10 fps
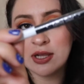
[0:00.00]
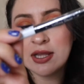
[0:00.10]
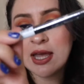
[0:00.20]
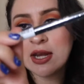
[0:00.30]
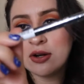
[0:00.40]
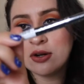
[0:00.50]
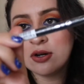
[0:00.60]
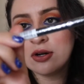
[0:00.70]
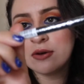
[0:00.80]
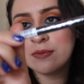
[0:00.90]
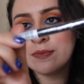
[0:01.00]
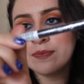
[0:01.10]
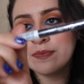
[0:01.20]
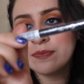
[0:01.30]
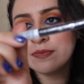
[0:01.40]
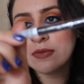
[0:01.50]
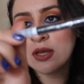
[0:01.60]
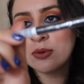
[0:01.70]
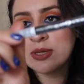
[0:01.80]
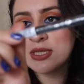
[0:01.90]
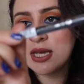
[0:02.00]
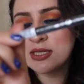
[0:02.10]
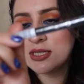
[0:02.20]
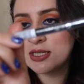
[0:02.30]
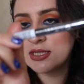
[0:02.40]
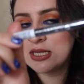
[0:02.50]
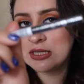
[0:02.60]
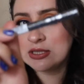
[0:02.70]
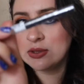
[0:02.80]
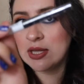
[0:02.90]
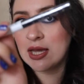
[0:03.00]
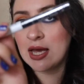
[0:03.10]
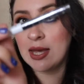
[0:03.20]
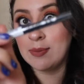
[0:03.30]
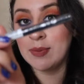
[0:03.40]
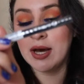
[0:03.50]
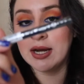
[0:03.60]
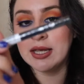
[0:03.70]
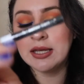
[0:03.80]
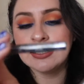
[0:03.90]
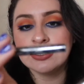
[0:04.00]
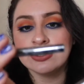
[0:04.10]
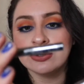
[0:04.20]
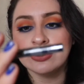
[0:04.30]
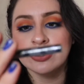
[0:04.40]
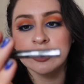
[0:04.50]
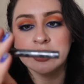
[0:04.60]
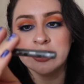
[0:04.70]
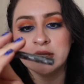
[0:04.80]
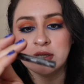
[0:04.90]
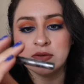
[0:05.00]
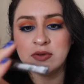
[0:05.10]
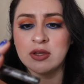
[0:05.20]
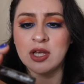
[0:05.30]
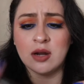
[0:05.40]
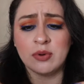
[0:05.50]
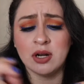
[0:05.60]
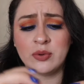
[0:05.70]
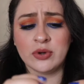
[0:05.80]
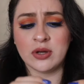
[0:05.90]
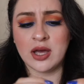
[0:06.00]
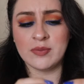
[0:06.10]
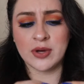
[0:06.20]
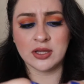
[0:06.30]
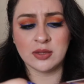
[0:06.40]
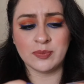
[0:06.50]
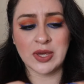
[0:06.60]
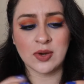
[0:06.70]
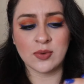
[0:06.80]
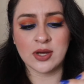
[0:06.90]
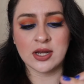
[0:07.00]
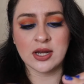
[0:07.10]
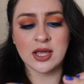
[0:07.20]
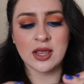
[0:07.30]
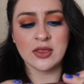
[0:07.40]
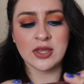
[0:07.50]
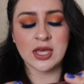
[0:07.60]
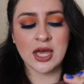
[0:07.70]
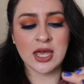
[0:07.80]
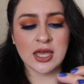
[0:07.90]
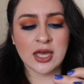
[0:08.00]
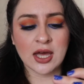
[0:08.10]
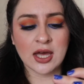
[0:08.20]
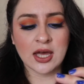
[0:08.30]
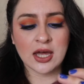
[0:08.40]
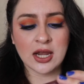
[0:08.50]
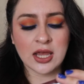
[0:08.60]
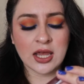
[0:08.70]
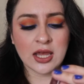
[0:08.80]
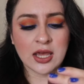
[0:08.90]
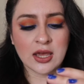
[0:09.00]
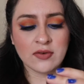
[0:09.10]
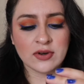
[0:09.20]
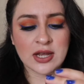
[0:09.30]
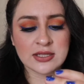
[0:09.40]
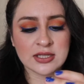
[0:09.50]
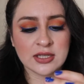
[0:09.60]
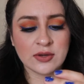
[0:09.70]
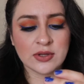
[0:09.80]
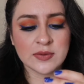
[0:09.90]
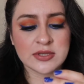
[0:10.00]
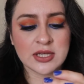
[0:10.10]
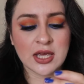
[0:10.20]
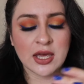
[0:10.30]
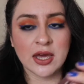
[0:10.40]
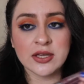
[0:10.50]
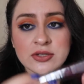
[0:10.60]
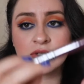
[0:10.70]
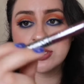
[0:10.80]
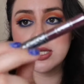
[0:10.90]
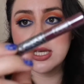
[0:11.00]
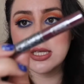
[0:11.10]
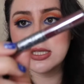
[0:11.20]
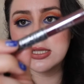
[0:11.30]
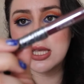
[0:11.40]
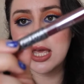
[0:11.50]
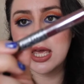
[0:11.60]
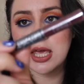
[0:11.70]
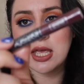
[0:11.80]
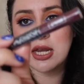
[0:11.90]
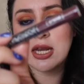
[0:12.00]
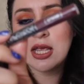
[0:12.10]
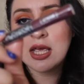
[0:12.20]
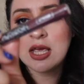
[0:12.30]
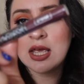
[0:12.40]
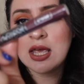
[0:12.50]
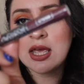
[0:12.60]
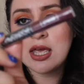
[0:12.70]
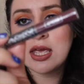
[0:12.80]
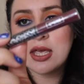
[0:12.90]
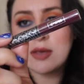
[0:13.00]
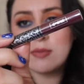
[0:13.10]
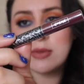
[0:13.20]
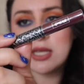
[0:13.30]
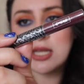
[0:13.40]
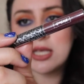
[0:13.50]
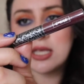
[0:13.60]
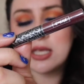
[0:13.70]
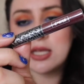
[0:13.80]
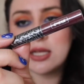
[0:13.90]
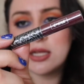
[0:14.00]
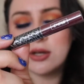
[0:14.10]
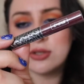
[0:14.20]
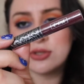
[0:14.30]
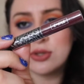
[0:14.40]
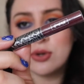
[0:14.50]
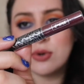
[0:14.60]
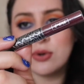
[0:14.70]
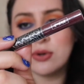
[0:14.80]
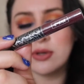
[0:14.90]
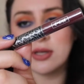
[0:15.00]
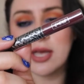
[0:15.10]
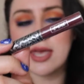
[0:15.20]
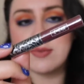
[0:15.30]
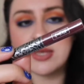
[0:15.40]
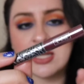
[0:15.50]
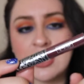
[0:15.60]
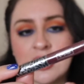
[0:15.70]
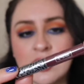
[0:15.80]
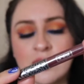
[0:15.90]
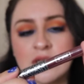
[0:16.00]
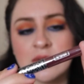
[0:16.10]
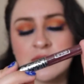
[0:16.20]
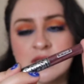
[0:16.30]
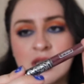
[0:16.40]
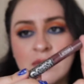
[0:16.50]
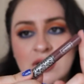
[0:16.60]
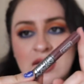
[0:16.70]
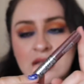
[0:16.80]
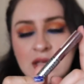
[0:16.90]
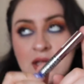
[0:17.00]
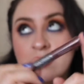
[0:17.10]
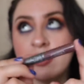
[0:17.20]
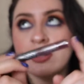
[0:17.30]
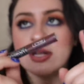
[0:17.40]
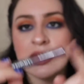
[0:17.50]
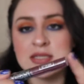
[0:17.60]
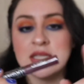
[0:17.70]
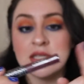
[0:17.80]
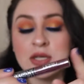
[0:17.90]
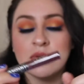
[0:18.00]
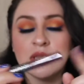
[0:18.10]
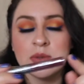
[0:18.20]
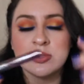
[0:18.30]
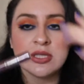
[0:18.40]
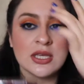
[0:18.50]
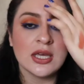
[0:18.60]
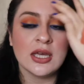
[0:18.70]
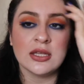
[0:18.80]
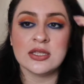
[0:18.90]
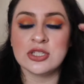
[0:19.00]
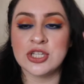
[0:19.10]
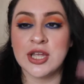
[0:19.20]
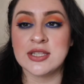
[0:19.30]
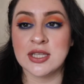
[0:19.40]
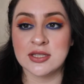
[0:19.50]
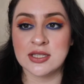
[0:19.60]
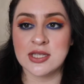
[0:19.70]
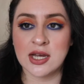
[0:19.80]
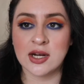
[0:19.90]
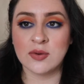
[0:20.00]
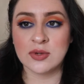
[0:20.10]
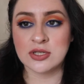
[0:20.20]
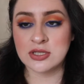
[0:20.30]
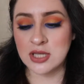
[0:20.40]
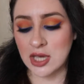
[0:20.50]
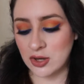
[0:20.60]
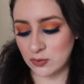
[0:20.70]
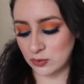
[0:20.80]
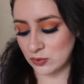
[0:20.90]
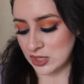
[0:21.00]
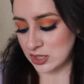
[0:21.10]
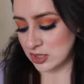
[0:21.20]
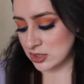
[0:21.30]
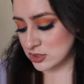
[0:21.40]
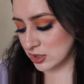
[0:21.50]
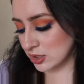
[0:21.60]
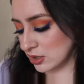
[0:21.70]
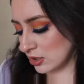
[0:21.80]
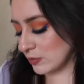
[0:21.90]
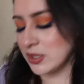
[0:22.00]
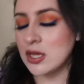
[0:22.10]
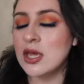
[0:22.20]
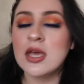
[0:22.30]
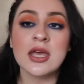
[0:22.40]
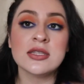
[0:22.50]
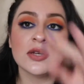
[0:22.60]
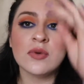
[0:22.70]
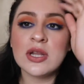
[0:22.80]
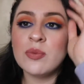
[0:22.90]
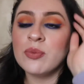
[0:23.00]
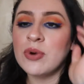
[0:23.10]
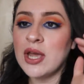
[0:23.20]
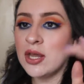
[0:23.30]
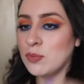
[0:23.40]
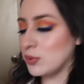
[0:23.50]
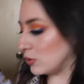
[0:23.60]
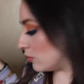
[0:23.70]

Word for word: liner which I didn't see until like I bought it so not that I probably wouldn't have bought the big one then I got a everlasting liquid lipstick and exorcist and a mini also a mini liquid lipstick ever like everlasting liquid lipstick and in the shade Santa Sangre which is a really dark I mean it's a really bright blue